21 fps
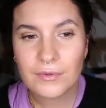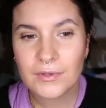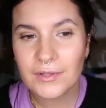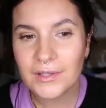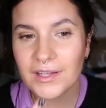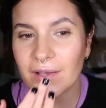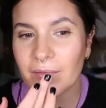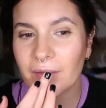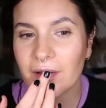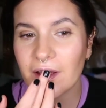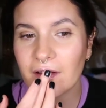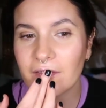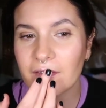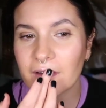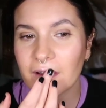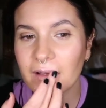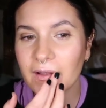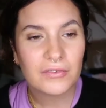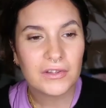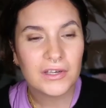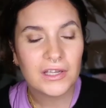and there we have
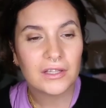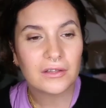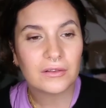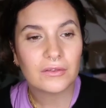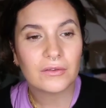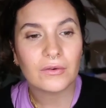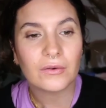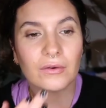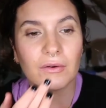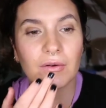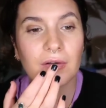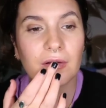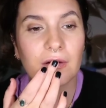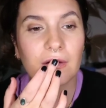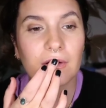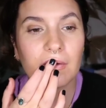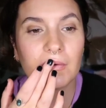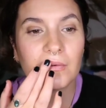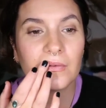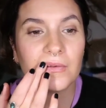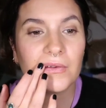it. Finito.
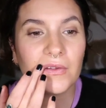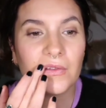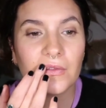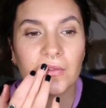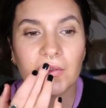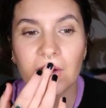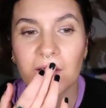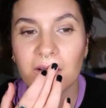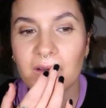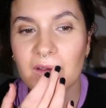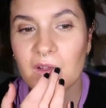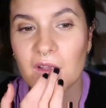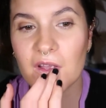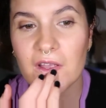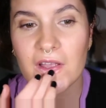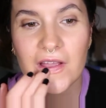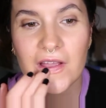What do you think?